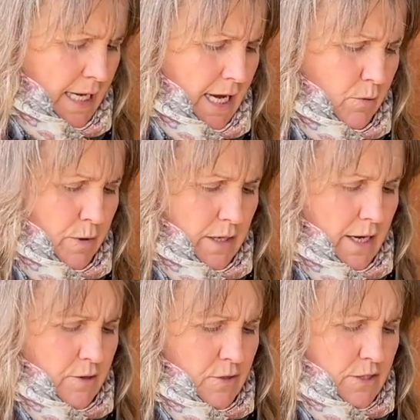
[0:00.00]
And I
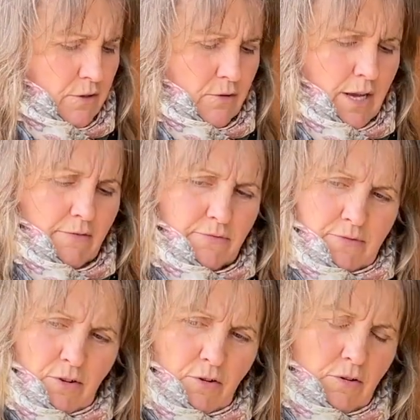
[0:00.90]
used to have
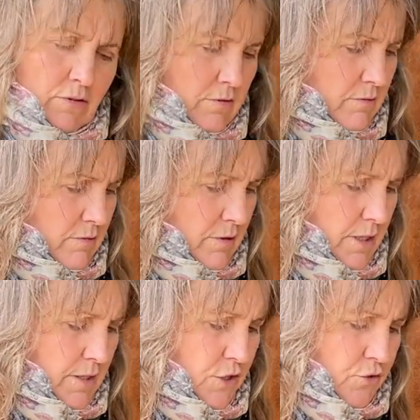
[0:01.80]
long
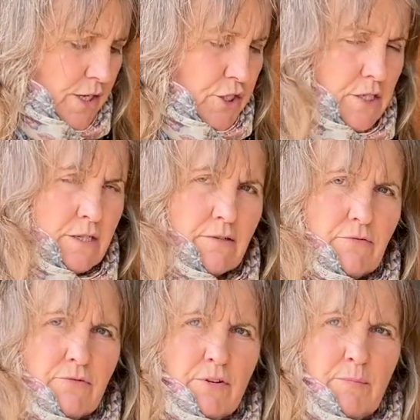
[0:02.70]
stretches
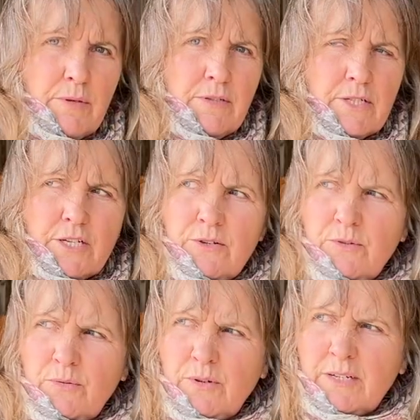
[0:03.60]
of ribbon
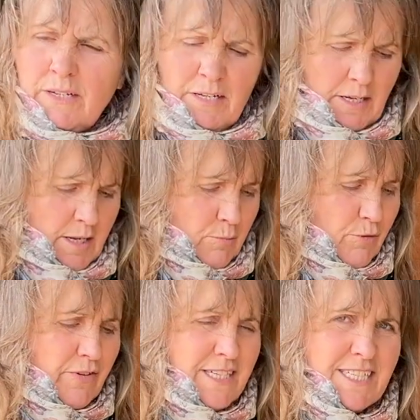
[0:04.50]
to
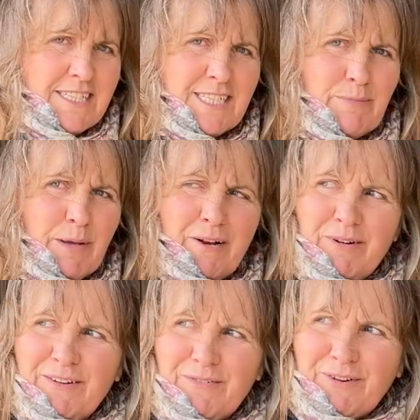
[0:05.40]
prevent it
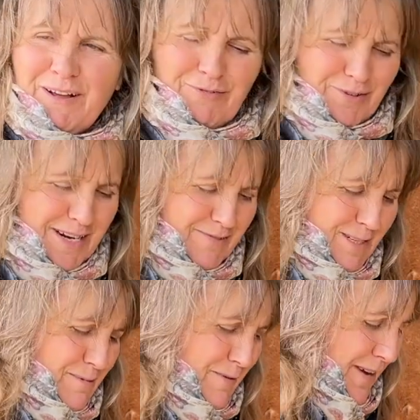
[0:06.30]
disappearing forever and never
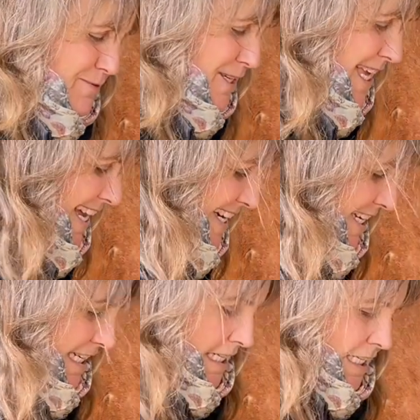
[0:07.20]
to be found again.
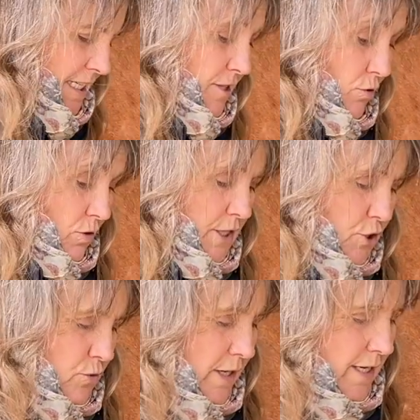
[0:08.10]
I'm
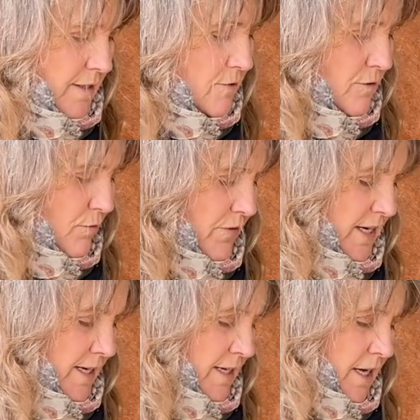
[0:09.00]
joking,
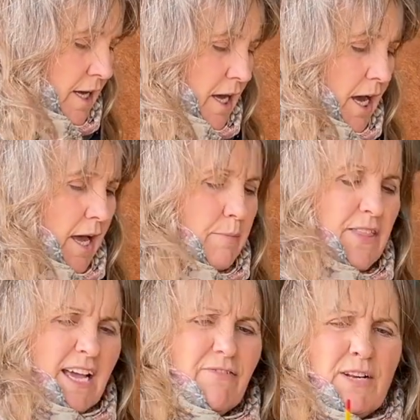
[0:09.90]
hopefully.
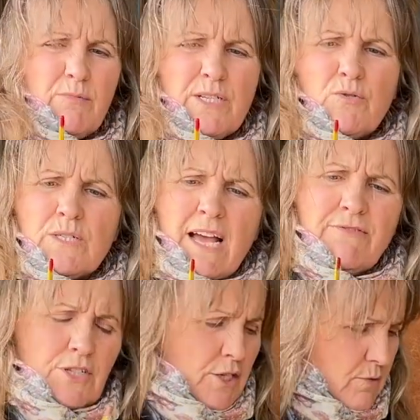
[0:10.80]
Thankfully, we don't have
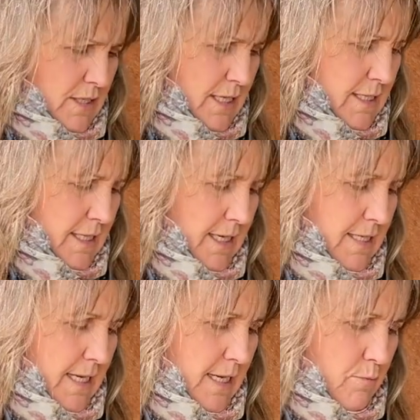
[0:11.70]
to use these
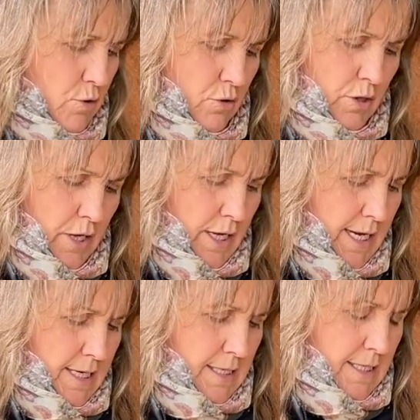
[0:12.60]
things anymore.
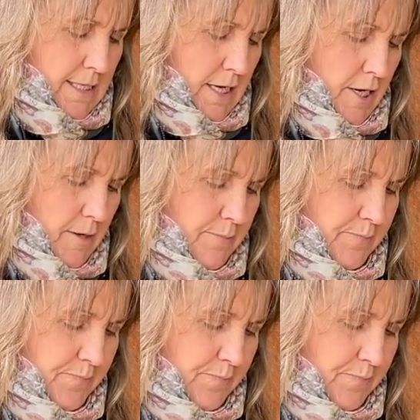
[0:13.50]
It's part